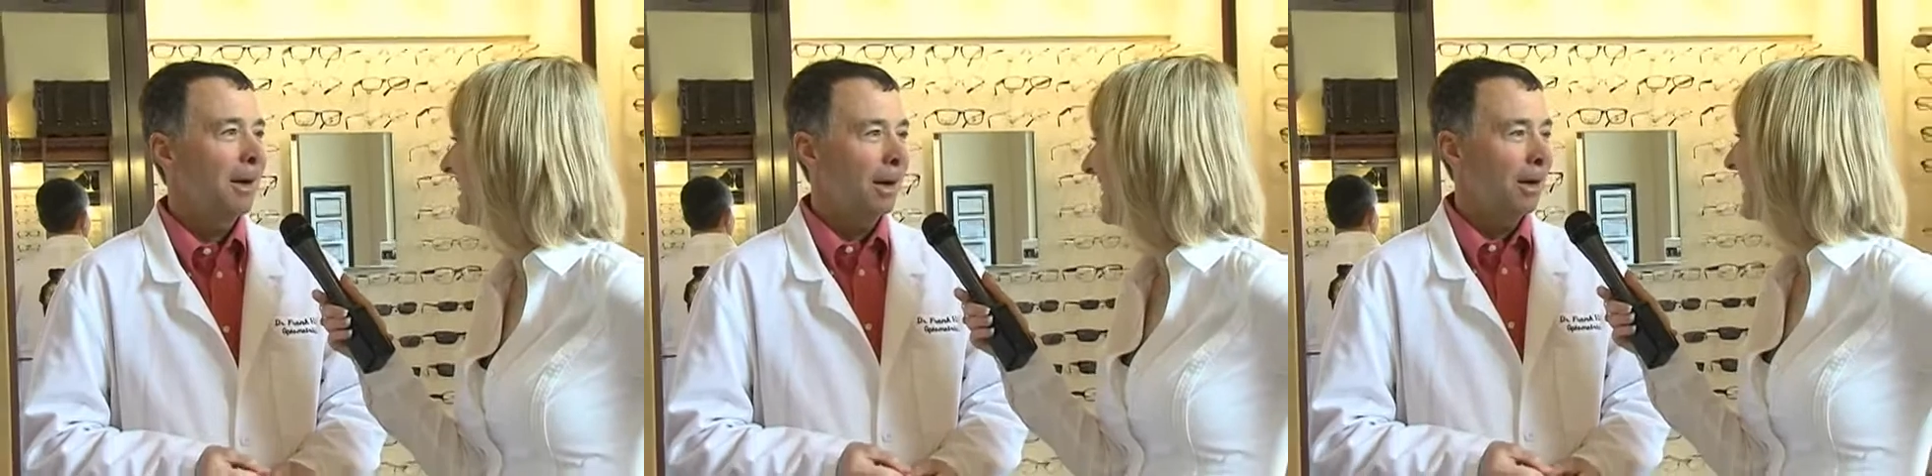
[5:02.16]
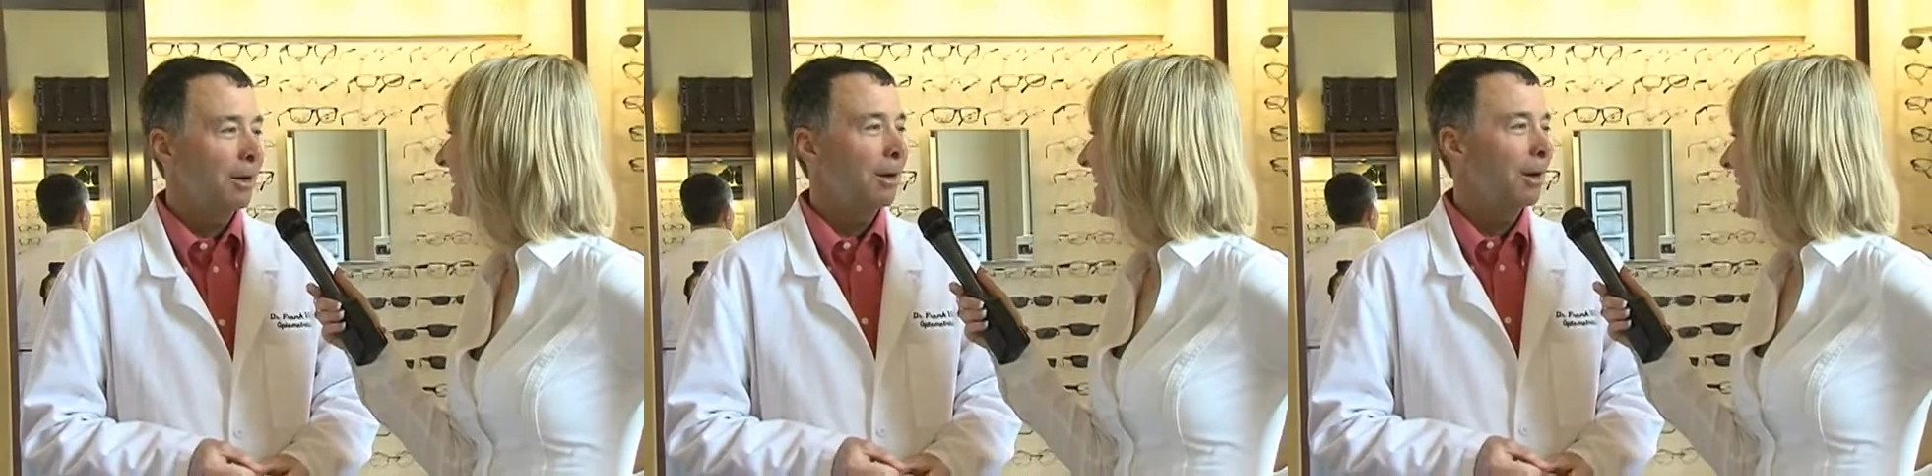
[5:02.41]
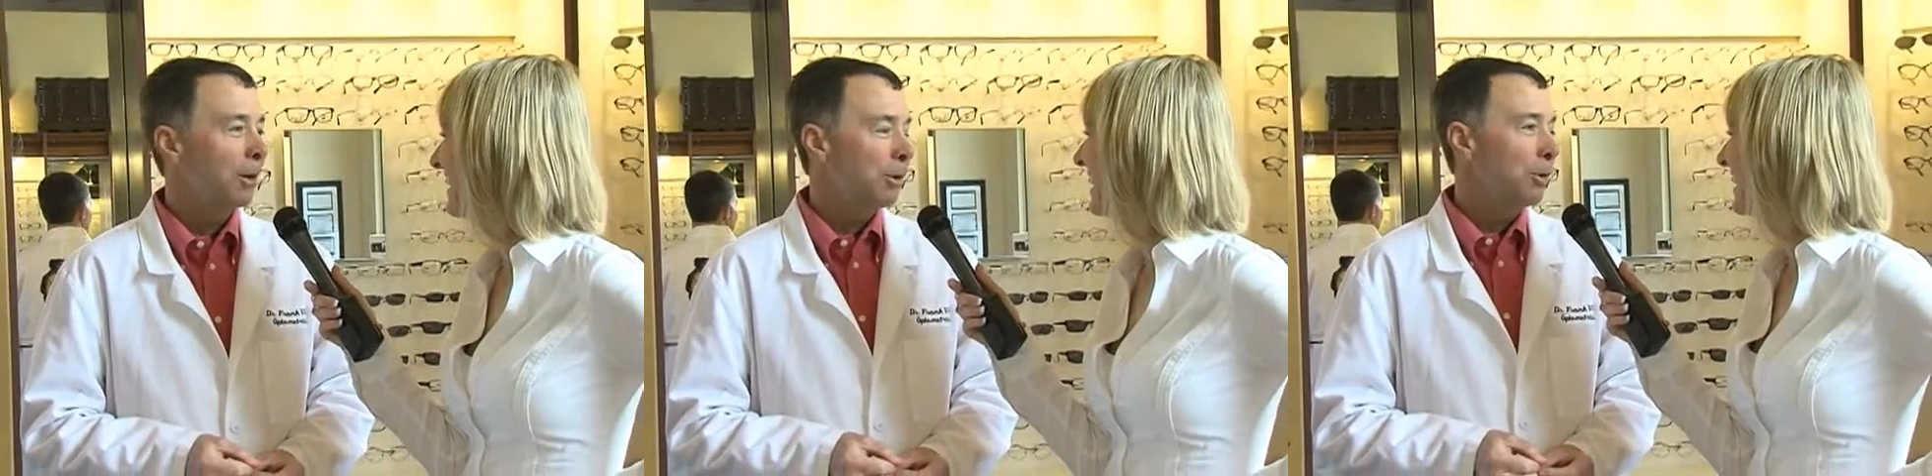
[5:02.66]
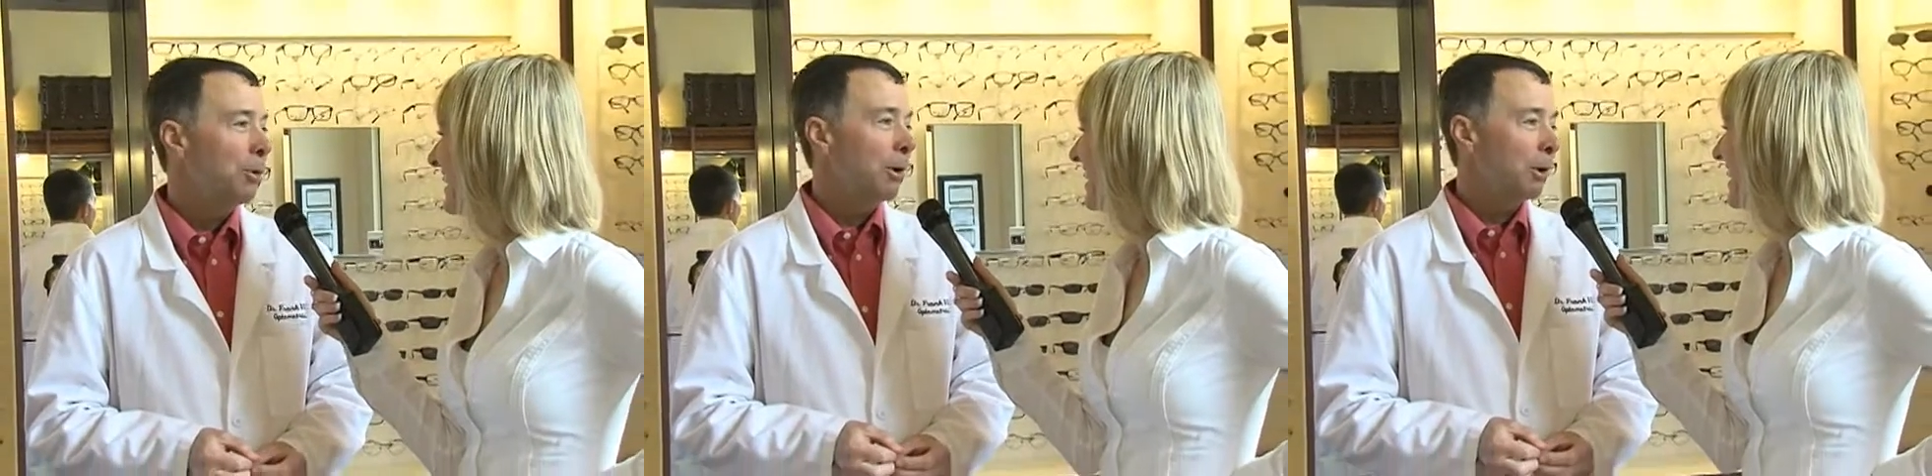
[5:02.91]

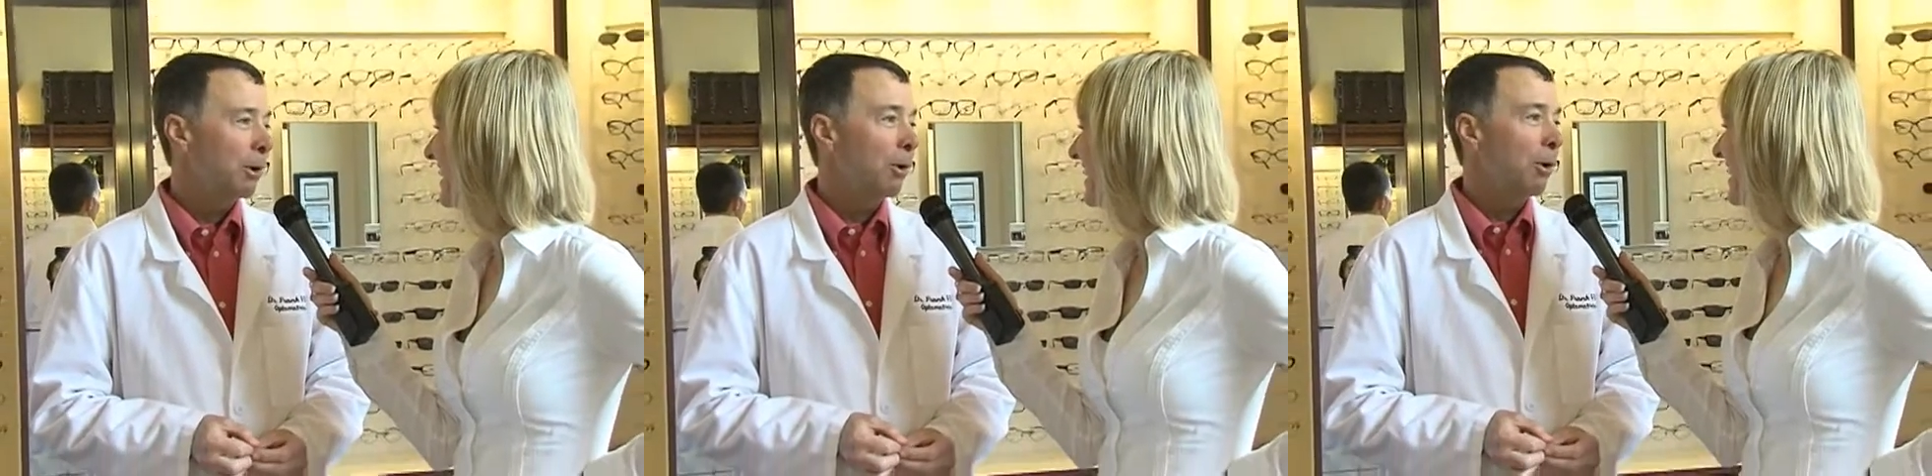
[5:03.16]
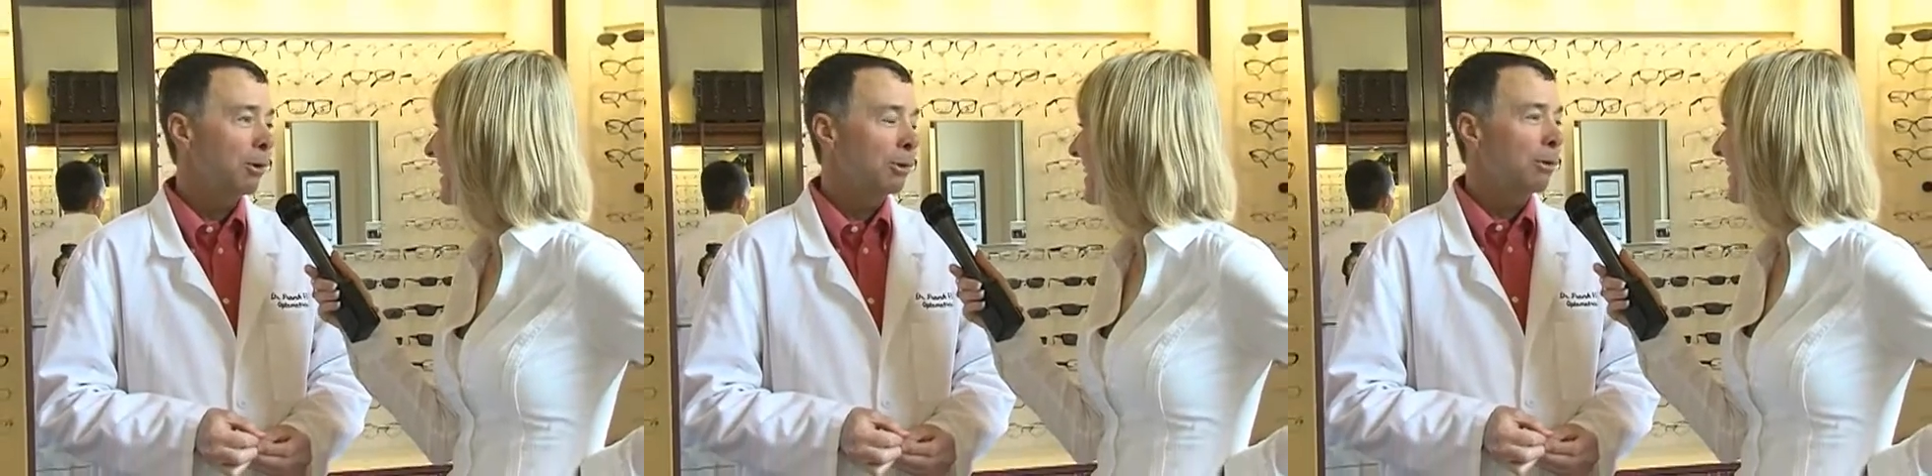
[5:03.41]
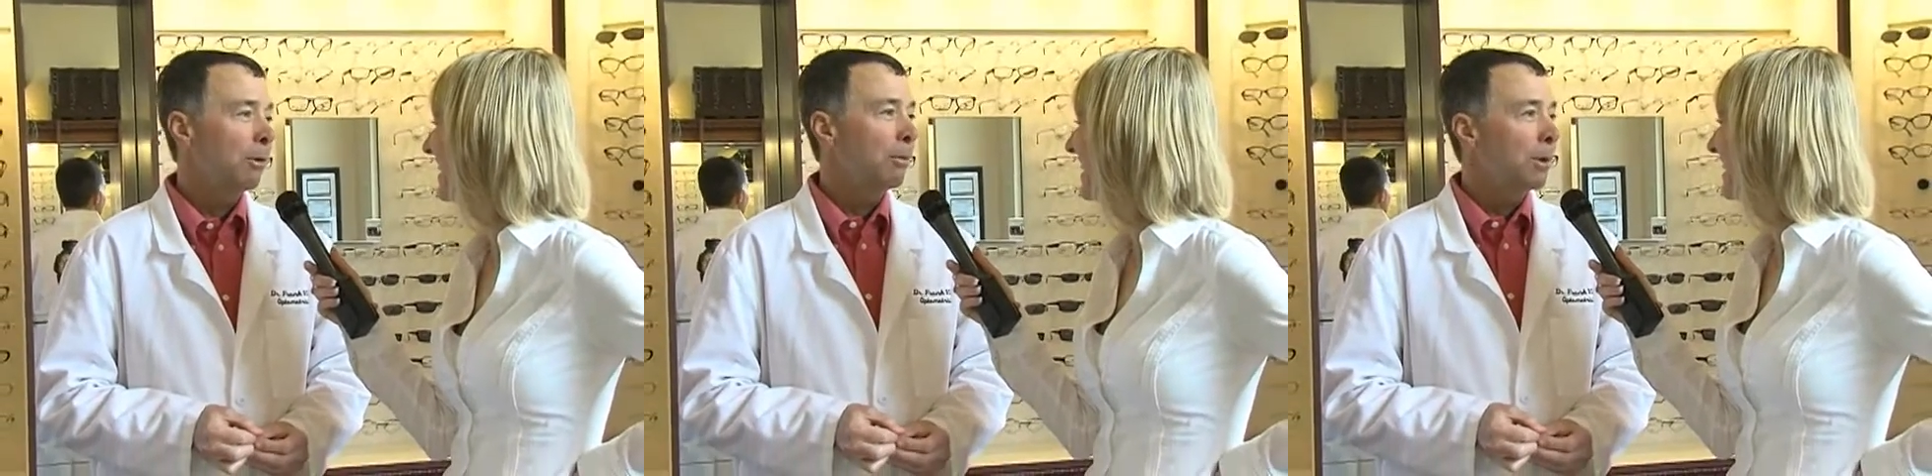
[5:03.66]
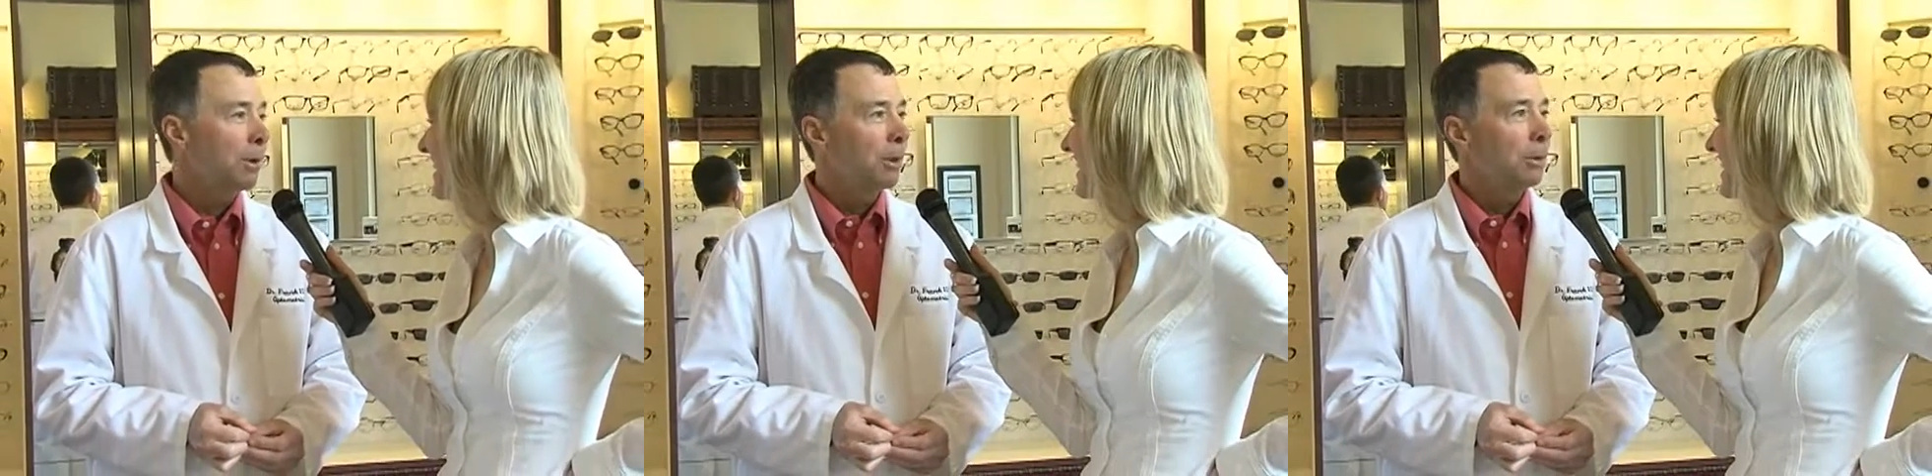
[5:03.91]
And they're also a
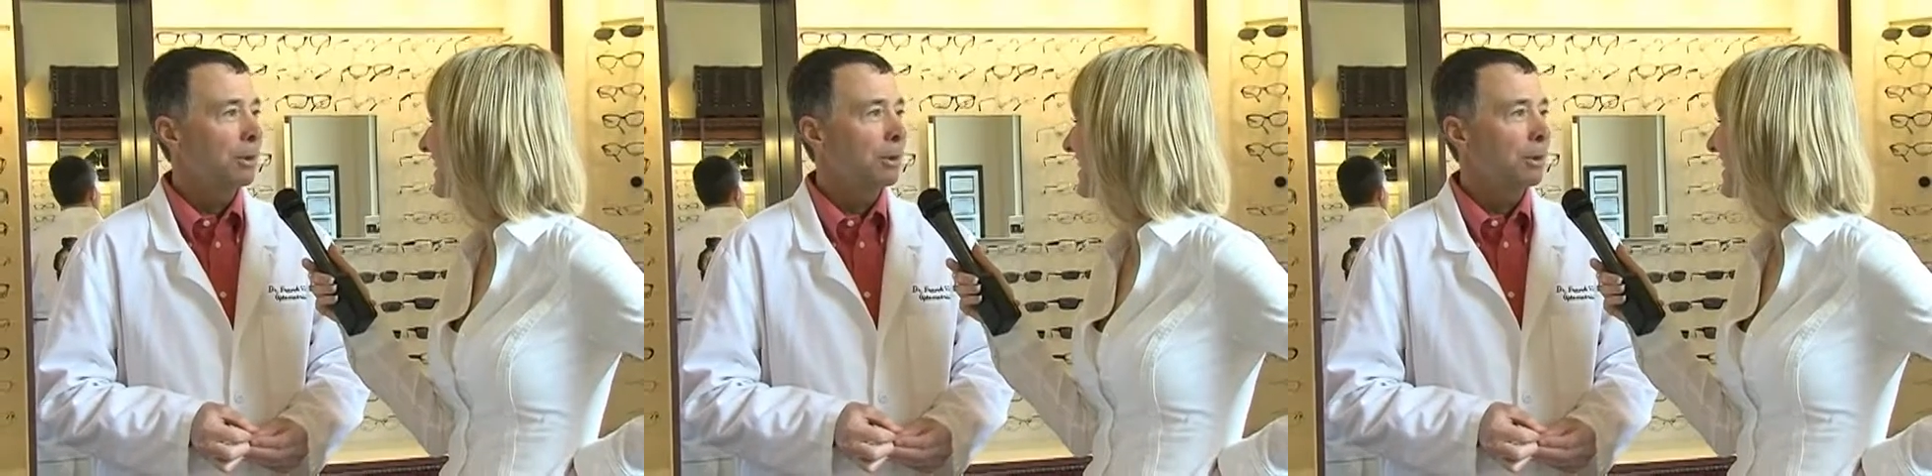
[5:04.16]
window